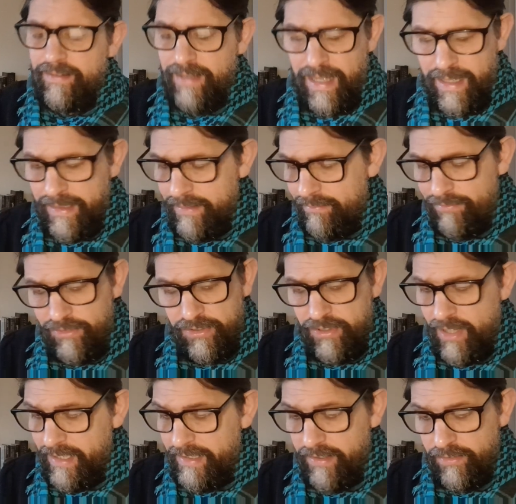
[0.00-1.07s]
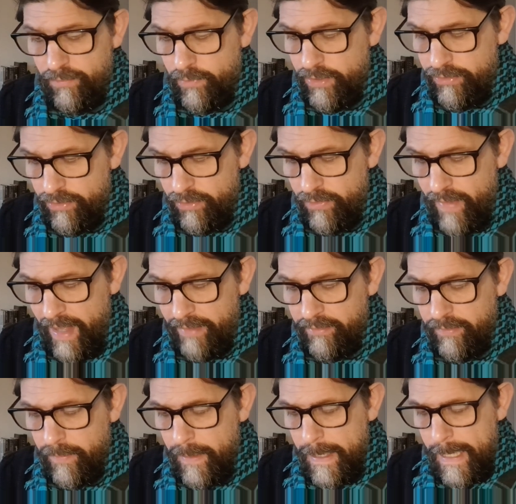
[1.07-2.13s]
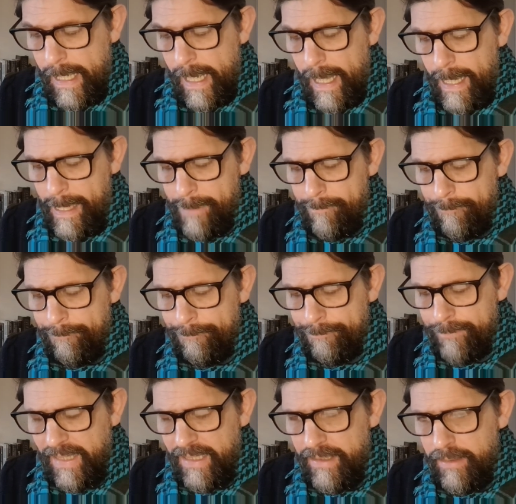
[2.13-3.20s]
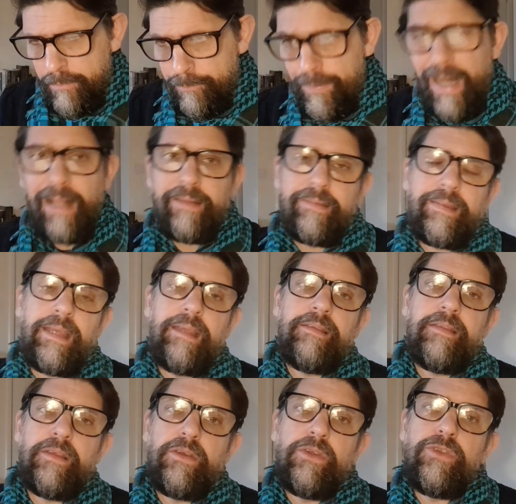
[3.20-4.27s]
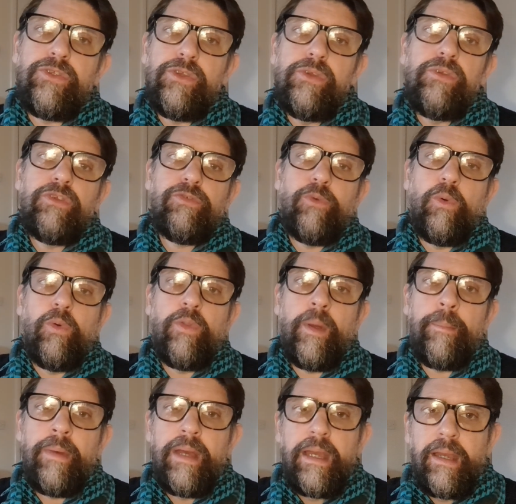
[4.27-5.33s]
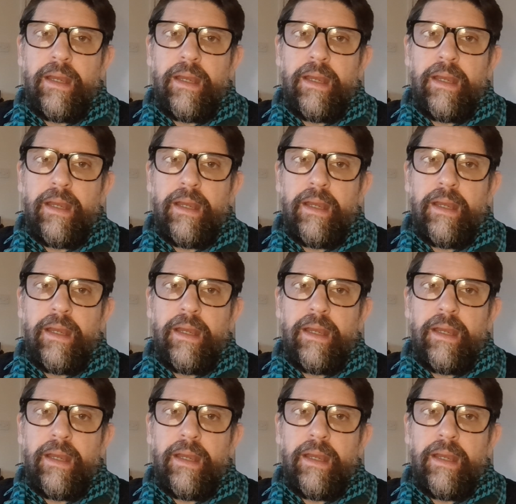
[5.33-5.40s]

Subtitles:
Saturn certainly doesn't want to do that. But here's the good news for them.